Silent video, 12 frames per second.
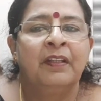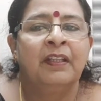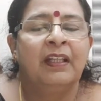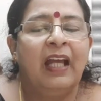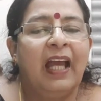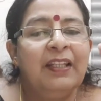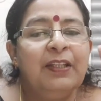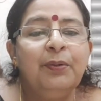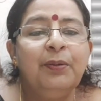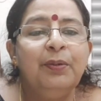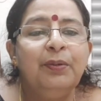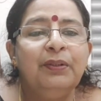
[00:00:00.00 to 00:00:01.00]
And you
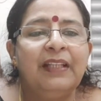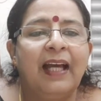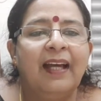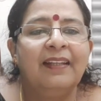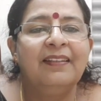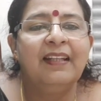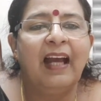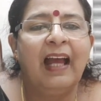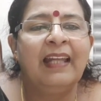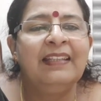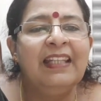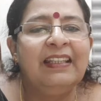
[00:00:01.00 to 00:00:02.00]
know that
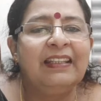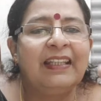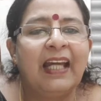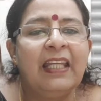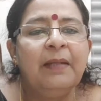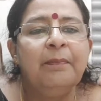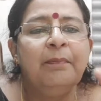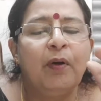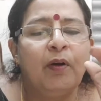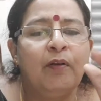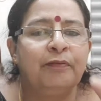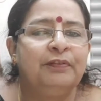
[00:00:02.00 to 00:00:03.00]
at the time
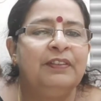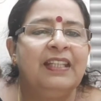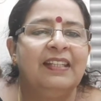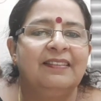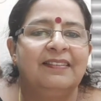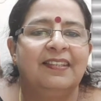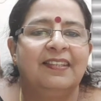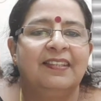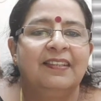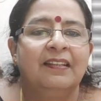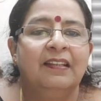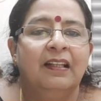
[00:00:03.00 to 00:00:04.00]
of death,
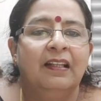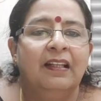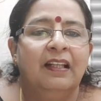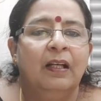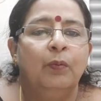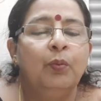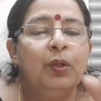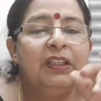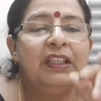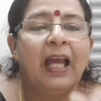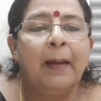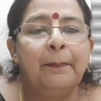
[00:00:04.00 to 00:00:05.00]
what
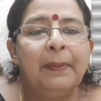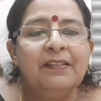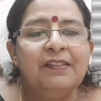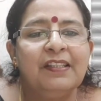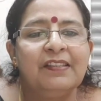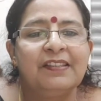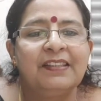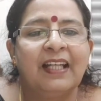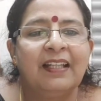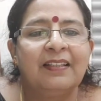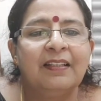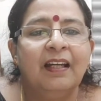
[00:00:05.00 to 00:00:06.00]
happens is
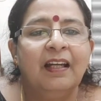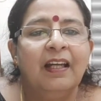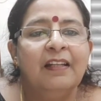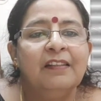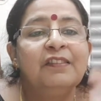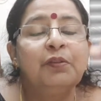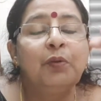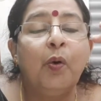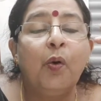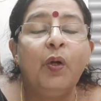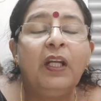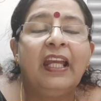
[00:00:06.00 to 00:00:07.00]
that
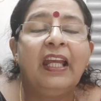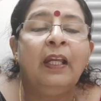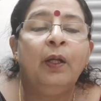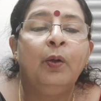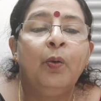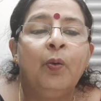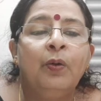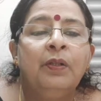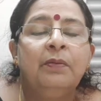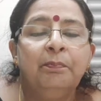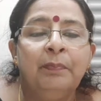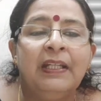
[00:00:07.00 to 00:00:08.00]
soul
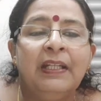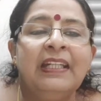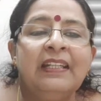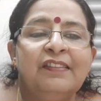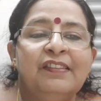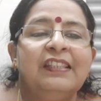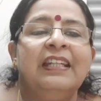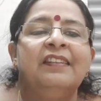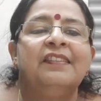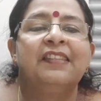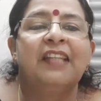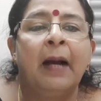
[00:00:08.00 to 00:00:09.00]
alone begins
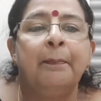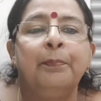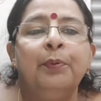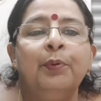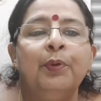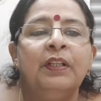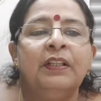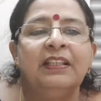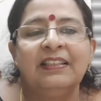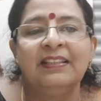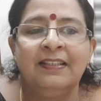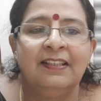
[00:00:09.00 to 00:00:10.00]
its upward
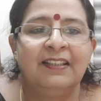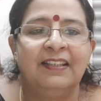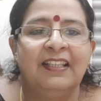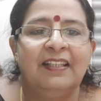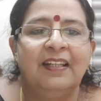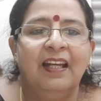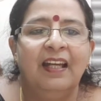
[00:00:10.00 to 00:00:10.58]
journey.